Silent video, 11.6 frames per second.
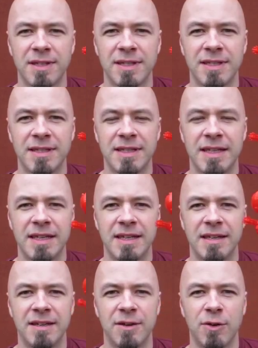This is
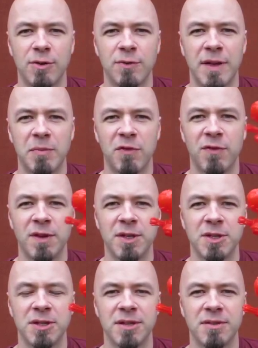the cold vapor
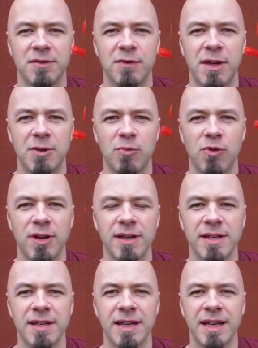finished final
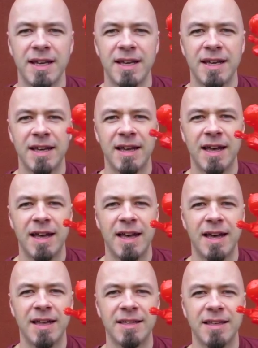product.
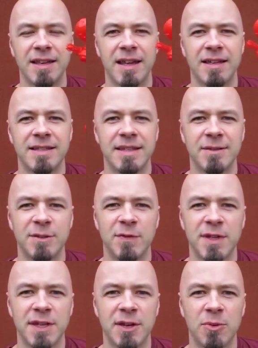It's kind of hard to see on this
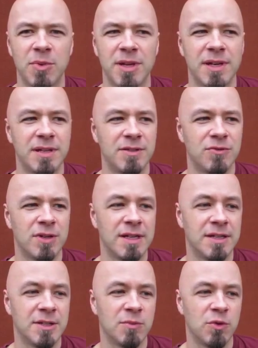video, but it is
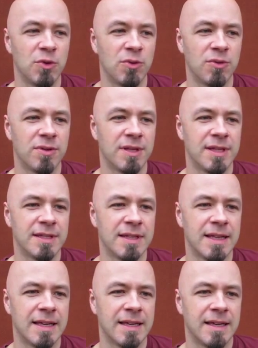really smooth. It is
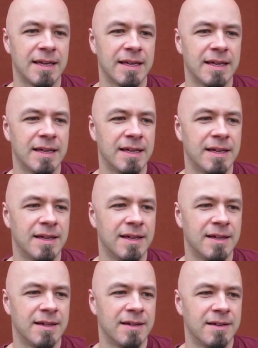like
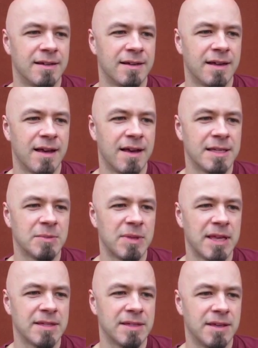cast
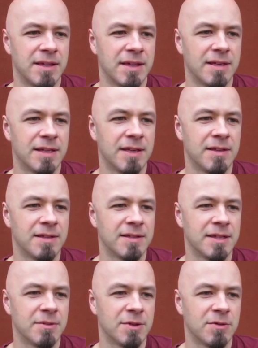plastic. You can't tell this
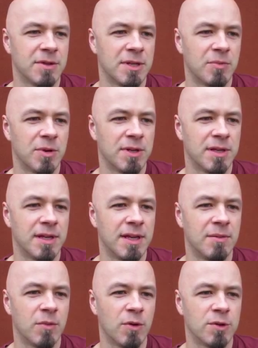thing was 3D printed
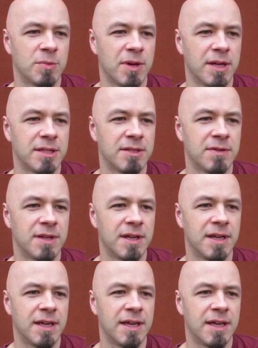in most parts of it.